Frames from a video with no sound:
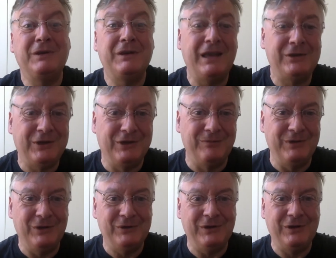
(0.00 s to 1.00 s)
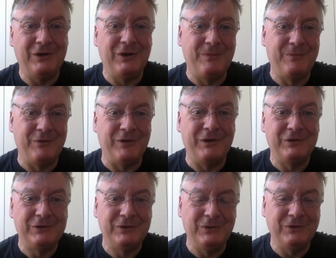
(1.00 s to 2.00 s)
classical music, opera,
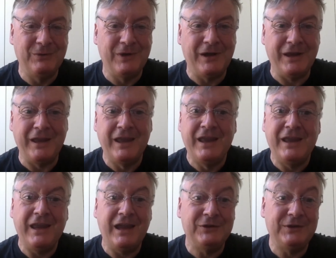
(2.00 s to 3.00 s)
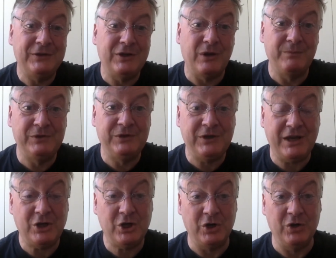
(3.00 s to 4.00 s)
so do I. He has this
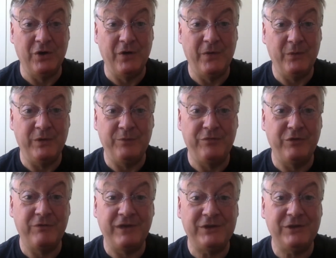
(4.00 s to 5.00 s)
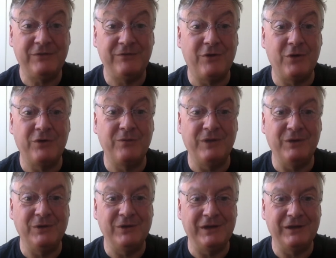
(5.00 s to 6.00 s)
obsession with progressive rock
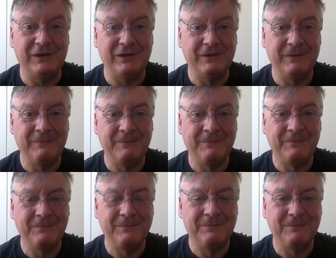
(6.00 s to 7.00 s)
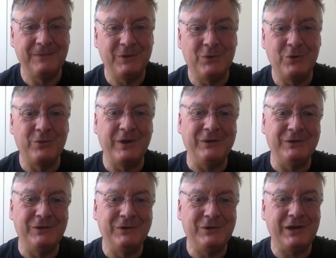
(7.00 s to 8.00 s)
music. Hawkwind,
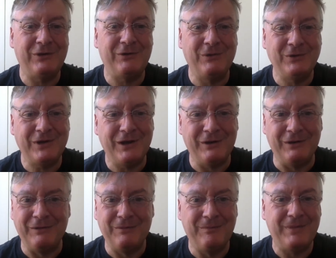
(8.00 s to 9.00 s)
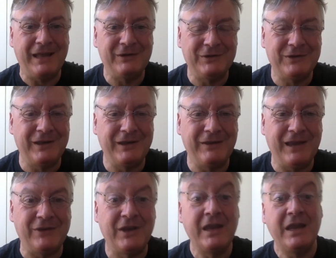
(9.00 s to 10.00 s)
Jethro Tull, bands like
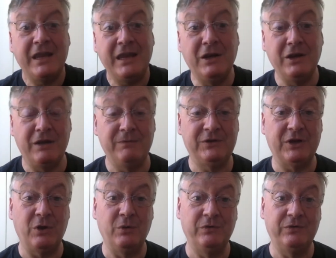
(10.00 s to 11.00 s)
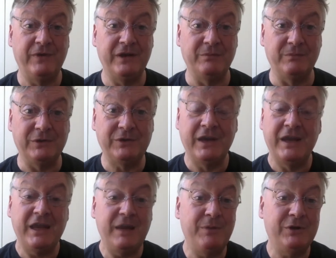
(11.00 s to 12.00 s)
that. He loves old films.
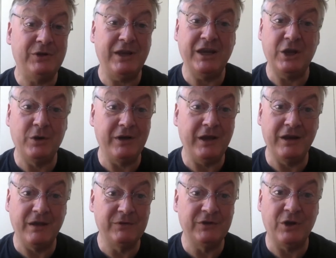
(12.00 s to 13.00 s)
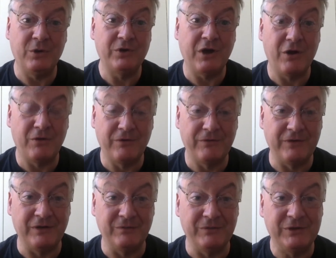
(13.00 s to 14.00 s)
He particularly loves old horror
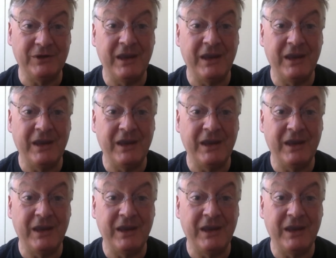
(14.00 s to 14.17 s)
films.